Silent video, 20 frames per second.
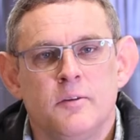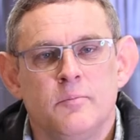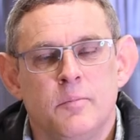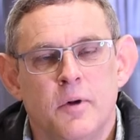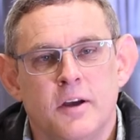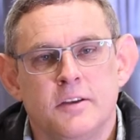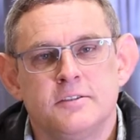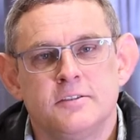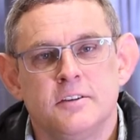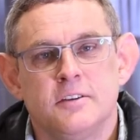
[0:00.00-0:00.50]
a
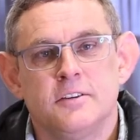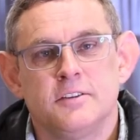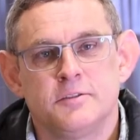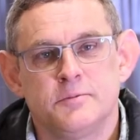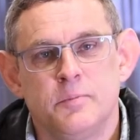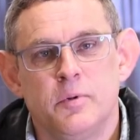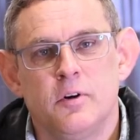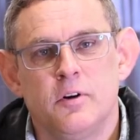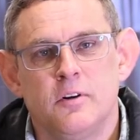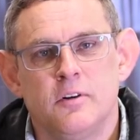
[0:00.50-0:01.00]
bachelor's
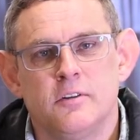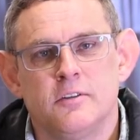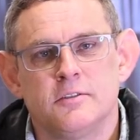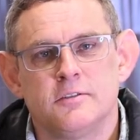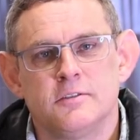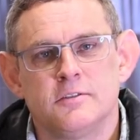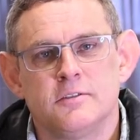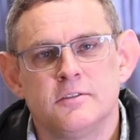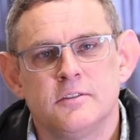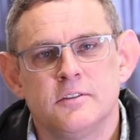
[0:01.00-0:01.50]

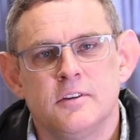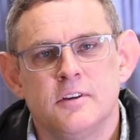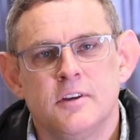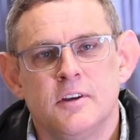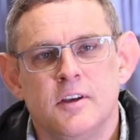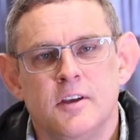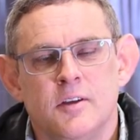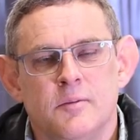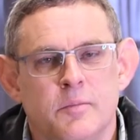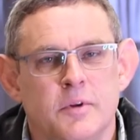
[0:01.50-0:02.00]
pass.
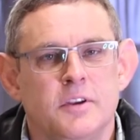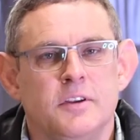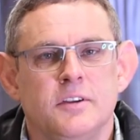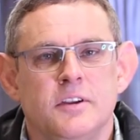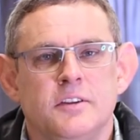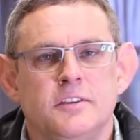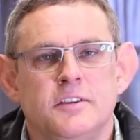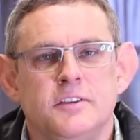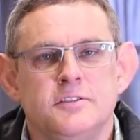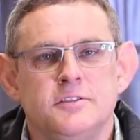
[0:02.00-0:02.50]
But in
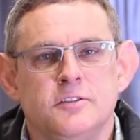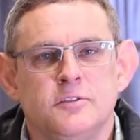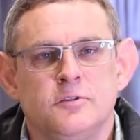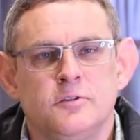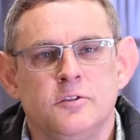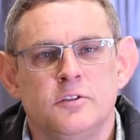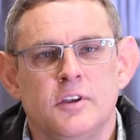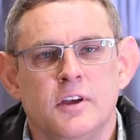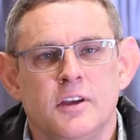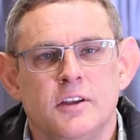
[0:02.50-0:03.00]
addition
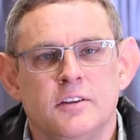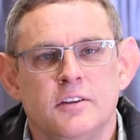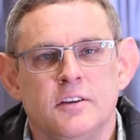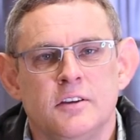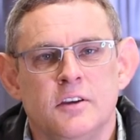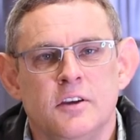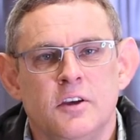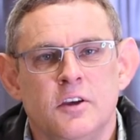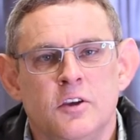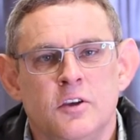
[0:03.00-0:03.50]
to that,
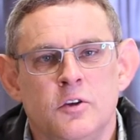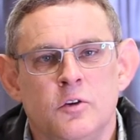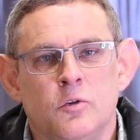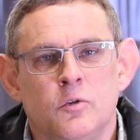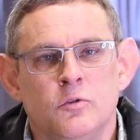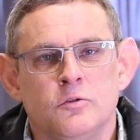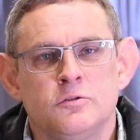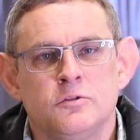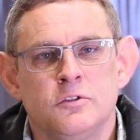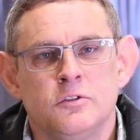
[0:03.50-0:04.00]
you
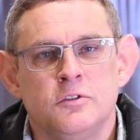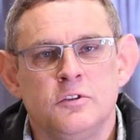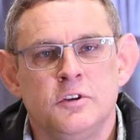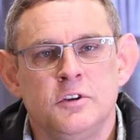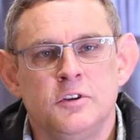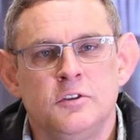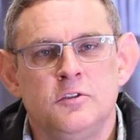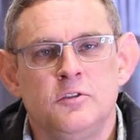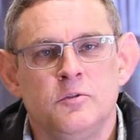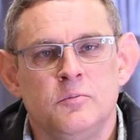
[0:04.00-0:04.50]
also
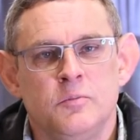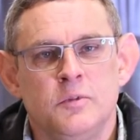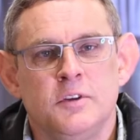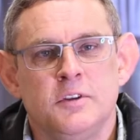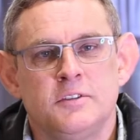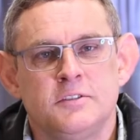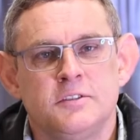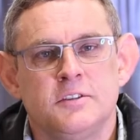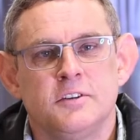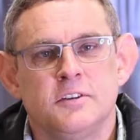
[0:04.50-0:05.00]
need to
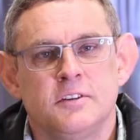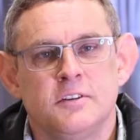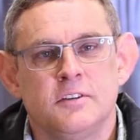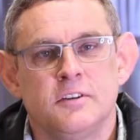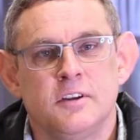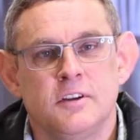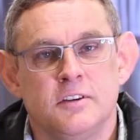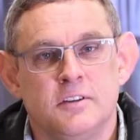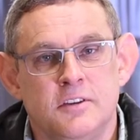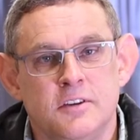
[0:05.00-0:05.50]
meet certain
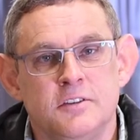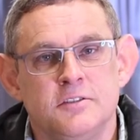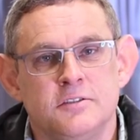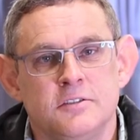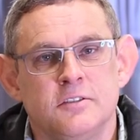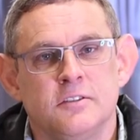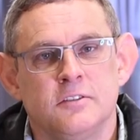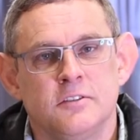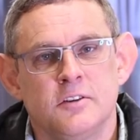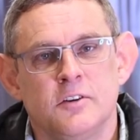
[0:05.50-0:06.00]

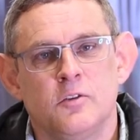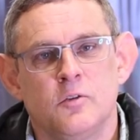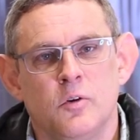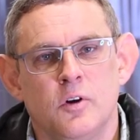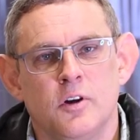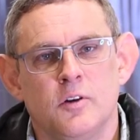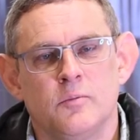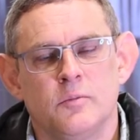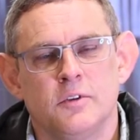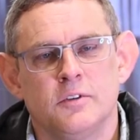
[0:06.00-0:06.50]
additional
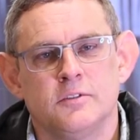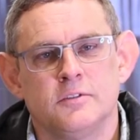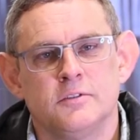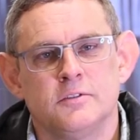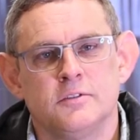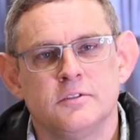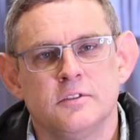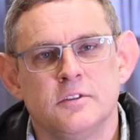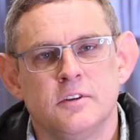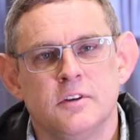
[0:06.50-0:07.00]
requirements.